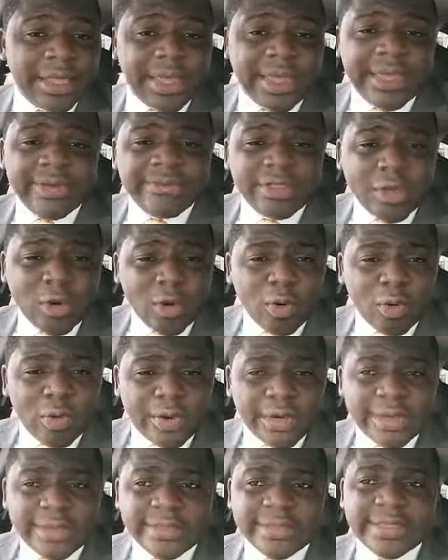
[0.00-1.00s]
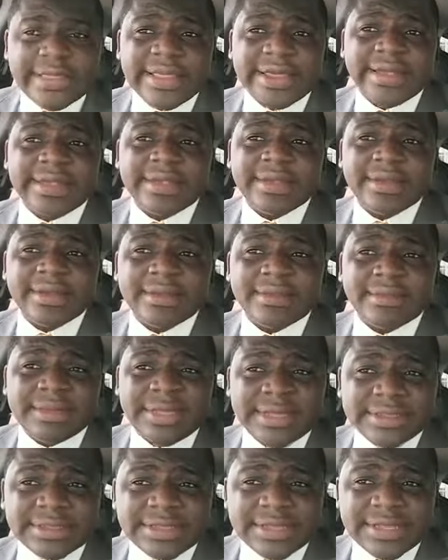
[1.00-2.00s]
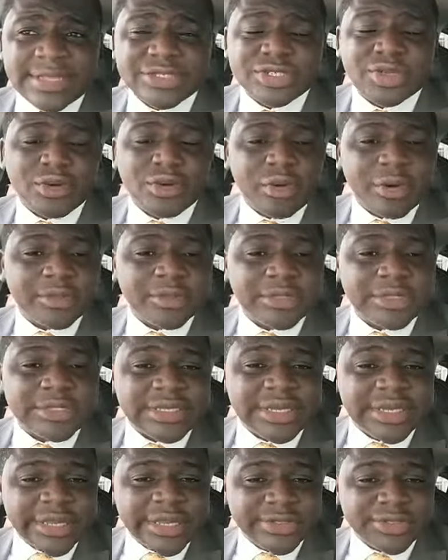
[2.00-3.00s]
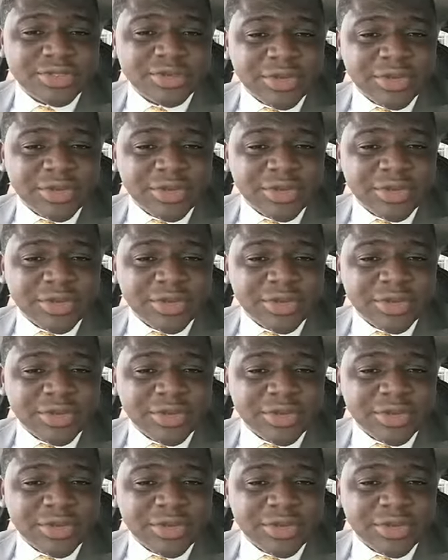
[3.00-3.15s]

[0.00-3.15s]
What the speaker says: if the only thing the international community gets